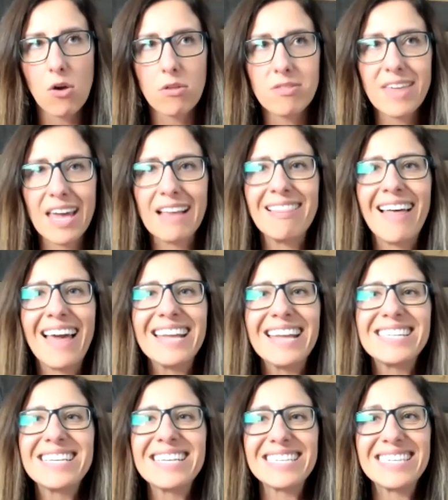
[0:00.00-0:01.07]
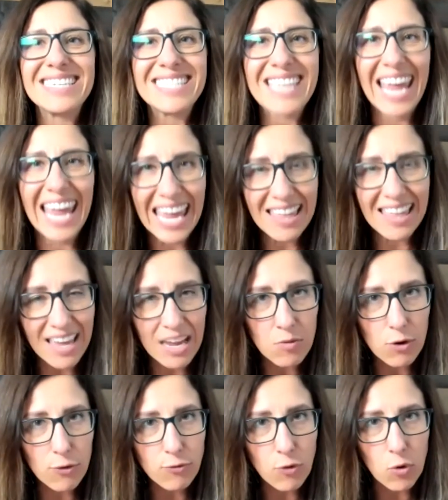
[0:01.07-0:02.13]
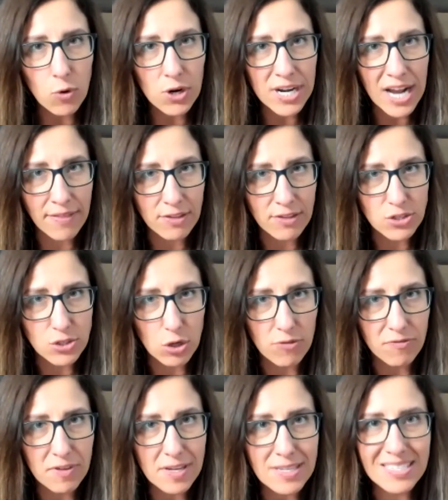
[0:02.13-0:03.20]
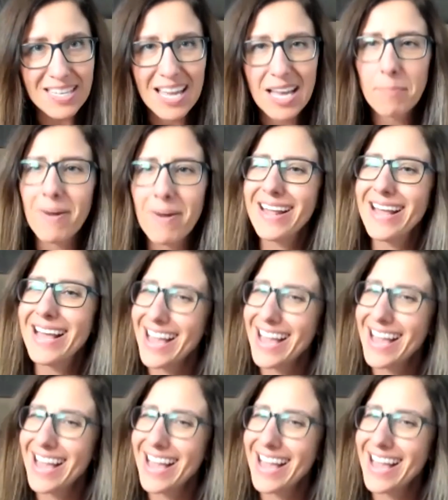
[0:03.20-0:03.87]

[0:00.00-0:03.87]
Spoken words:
they liked to say they were for it on the surface, but